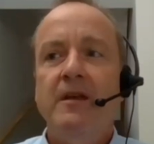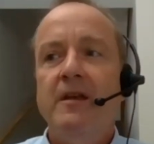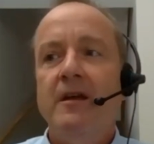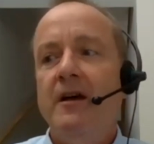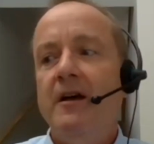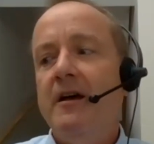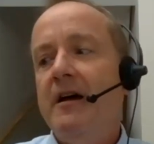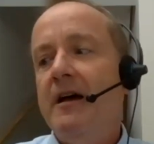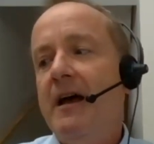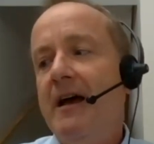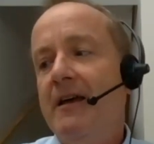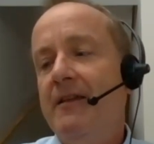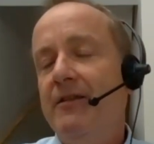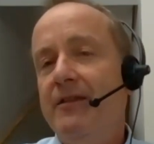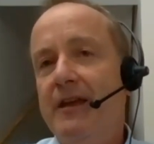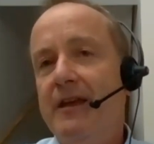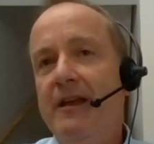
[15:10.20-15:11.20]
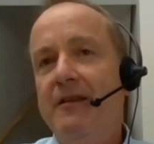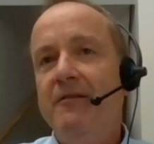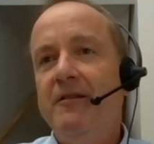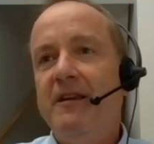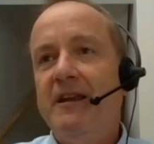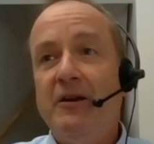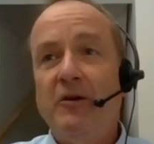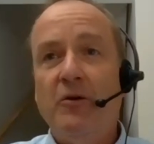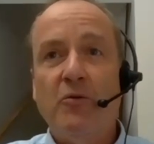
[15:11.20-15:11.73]
and then
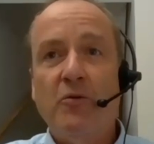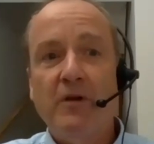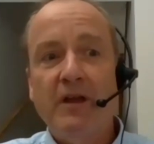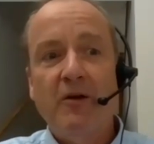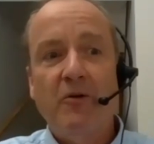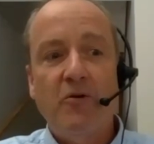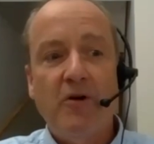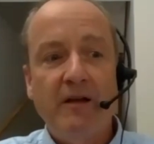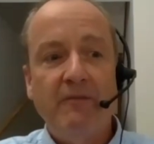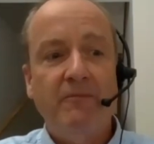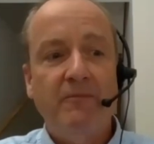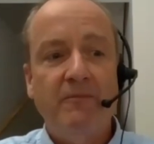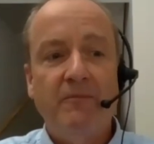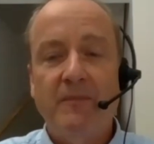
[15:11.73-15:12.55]
in quite